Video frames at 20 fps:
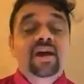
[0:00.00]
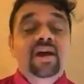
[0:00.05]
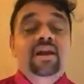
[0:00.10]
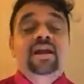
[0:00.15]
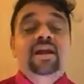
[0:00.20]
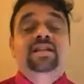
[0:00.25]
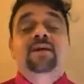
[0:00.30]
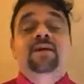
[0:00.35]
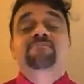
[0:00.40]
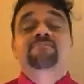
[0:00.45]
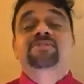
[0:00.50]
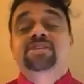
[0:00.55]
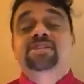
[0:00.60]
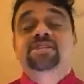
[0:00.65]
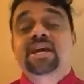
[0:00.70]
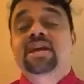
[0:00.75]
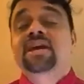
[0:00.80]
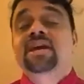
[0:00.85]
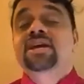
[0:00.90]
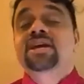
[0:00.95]
Let them
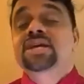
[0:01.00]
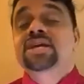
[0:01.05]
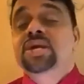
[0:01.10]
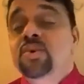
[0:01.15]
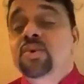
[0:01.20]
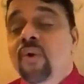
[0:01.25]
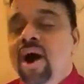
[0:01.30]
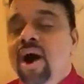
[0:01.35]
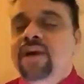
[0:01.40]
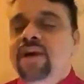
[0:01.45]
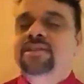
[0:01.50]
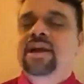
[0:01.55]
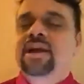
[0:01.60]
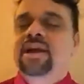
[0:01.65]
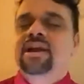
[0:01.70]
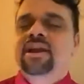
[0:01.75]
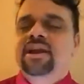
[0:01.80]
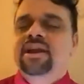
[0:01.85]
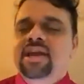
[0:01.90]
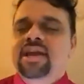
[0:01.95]
say, You are the
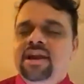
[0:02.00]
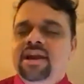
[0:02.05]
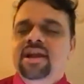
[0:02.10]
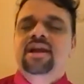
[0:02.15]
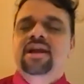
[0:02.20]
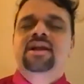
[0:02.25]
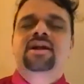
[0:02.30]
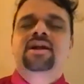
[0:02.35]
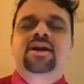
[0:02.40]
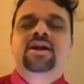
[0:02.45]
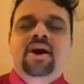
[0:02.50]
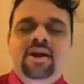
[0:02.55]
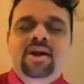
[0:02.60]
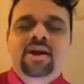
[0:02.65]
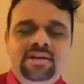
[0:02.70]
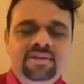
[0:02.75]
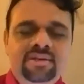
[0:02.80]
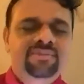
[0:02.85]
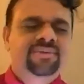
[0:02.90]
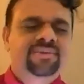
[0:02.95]
real
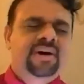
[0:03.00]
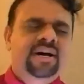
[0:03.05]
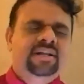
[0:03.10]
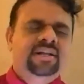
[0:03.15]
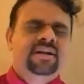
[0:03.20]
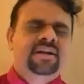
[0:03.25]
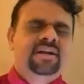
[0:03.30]
God, Father.